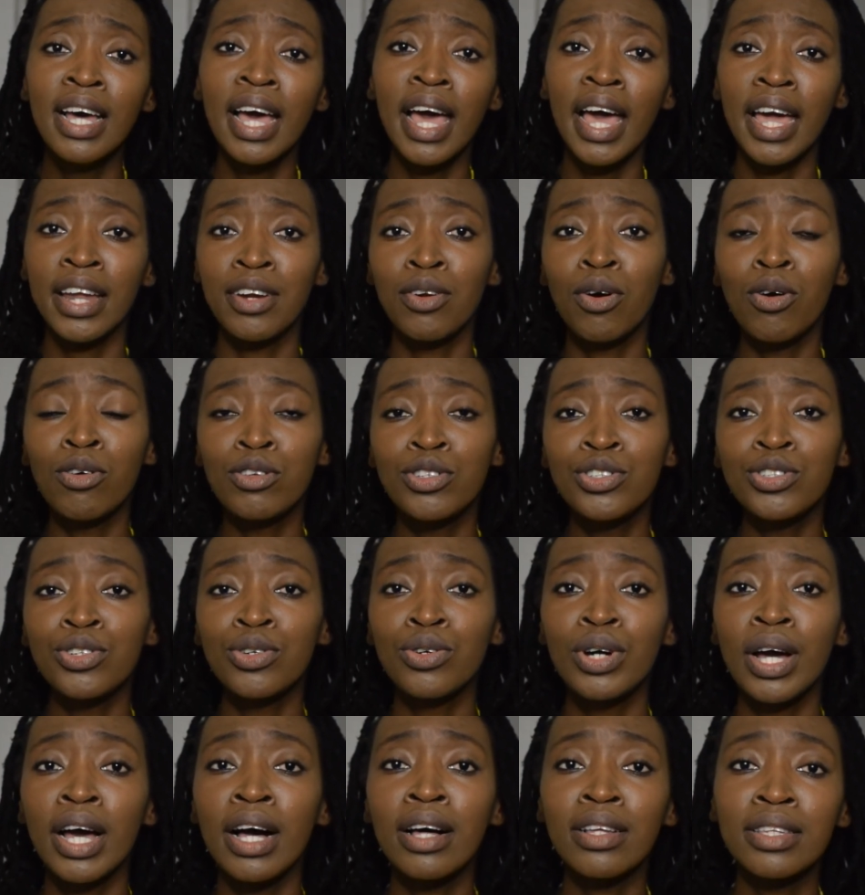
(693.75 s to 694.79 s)
and
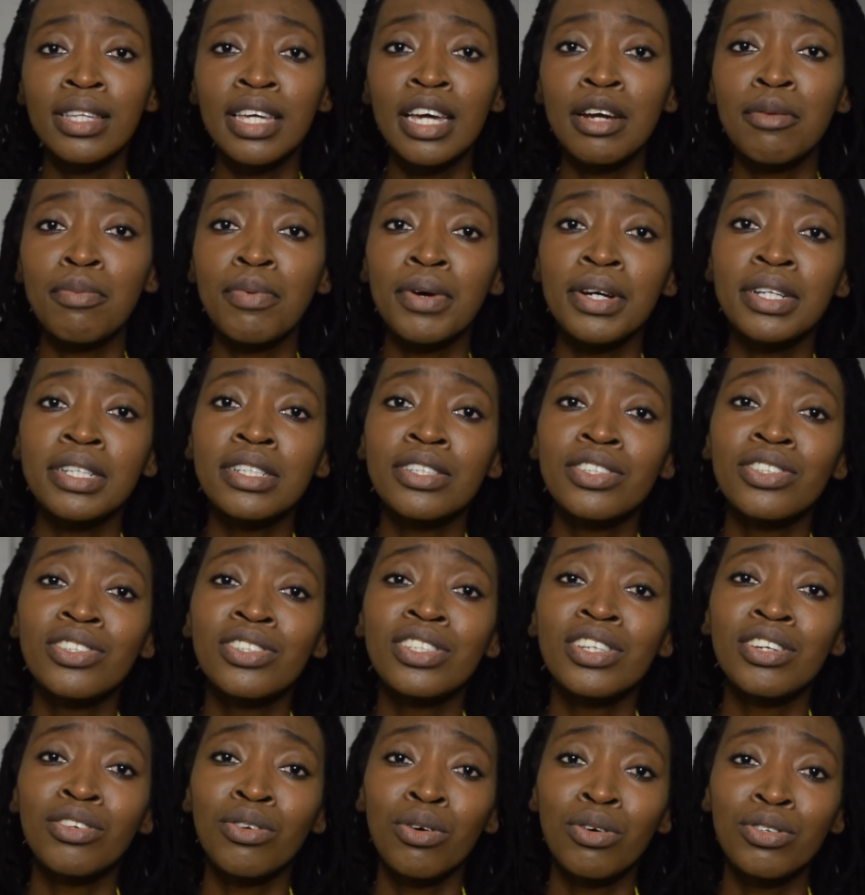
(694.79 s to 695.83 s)
also healthcare
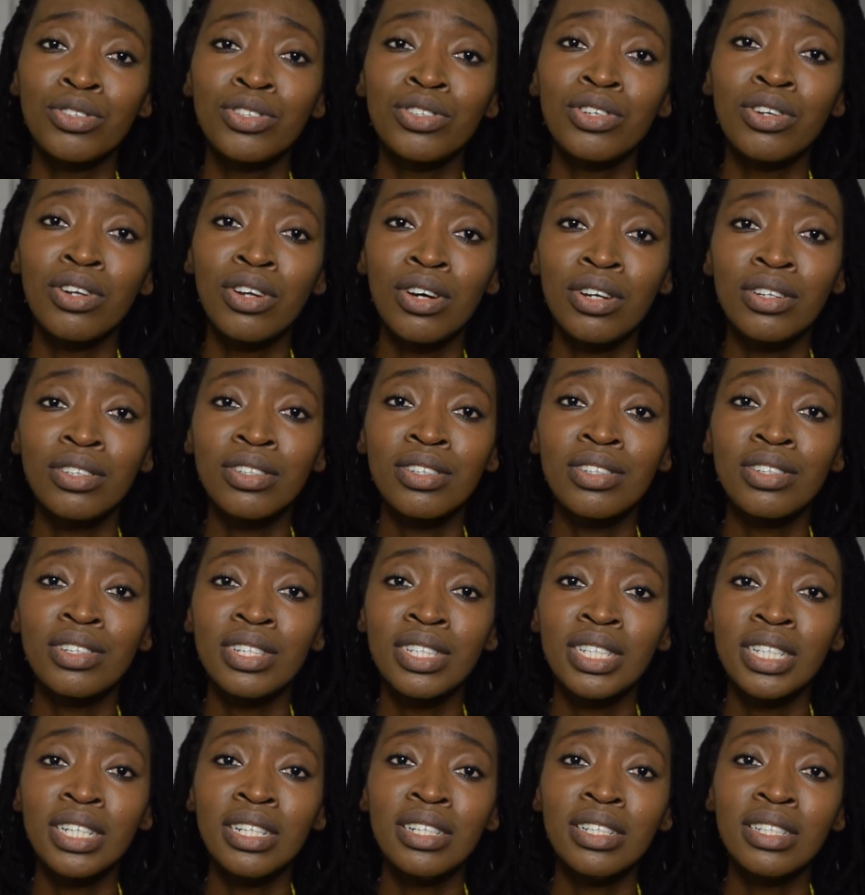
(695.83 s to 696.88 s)
practitioners can also learn to
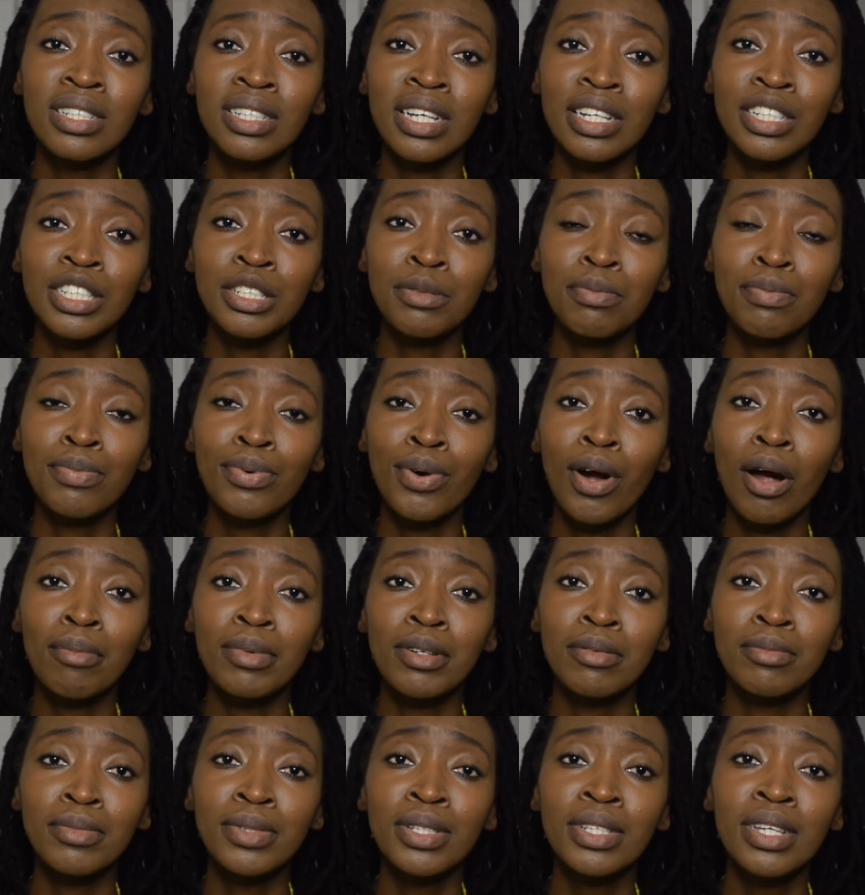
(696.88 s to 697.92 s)
see such
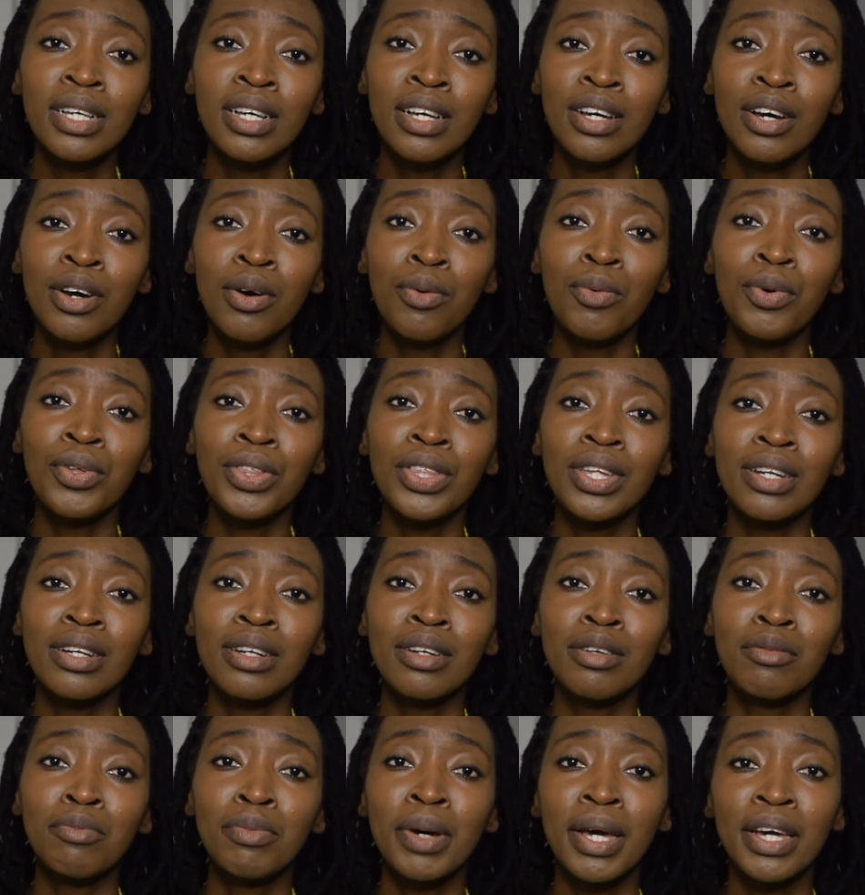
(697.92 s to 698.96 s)
problems
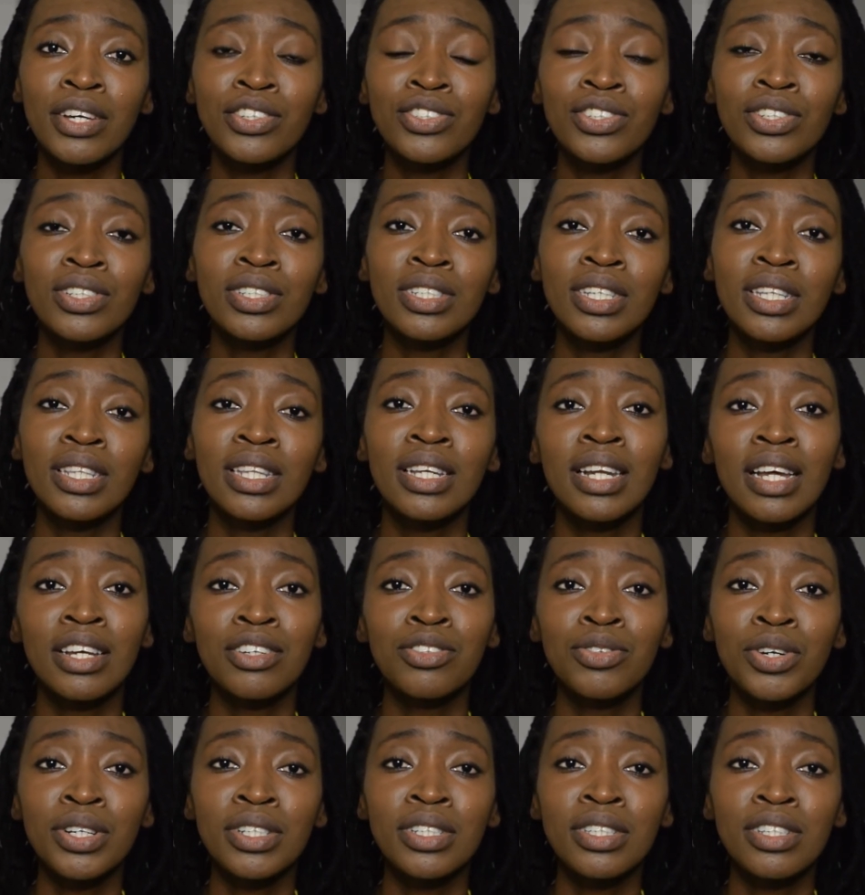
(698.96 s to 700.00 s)
within patients and then
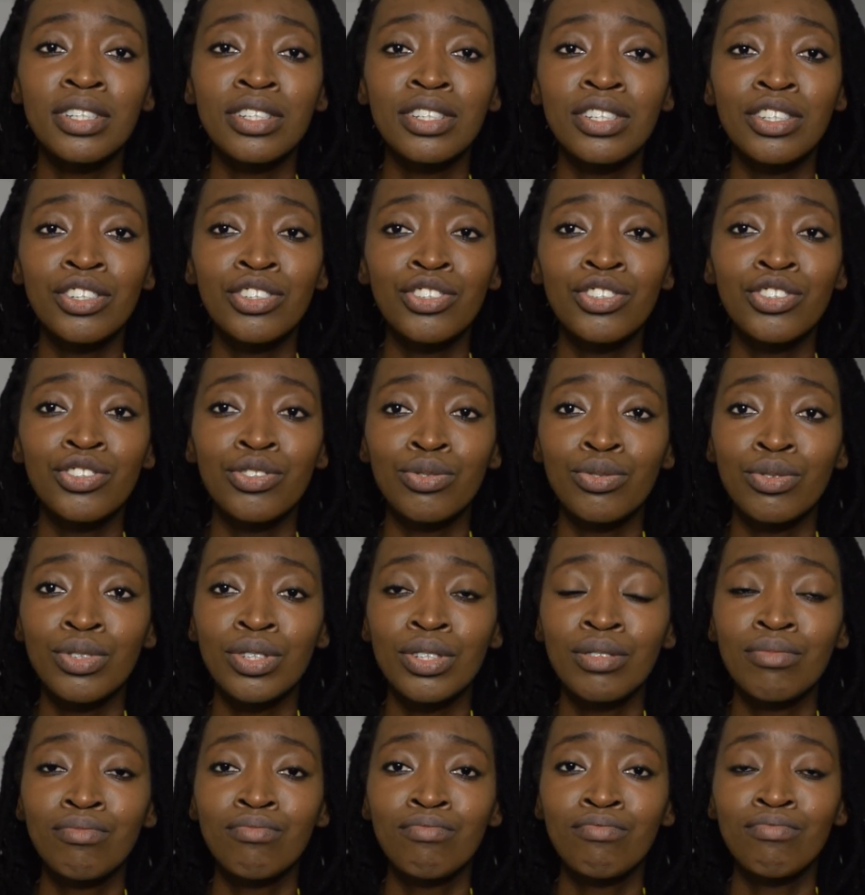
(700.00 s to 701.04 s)
address these
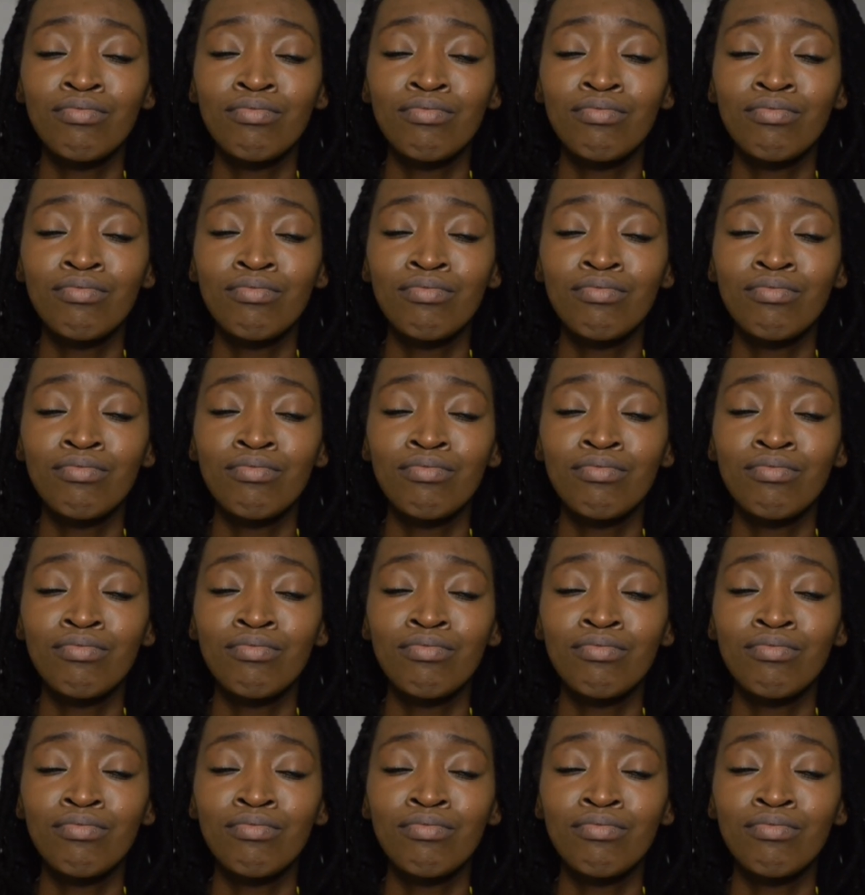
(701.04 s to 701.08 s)
issues.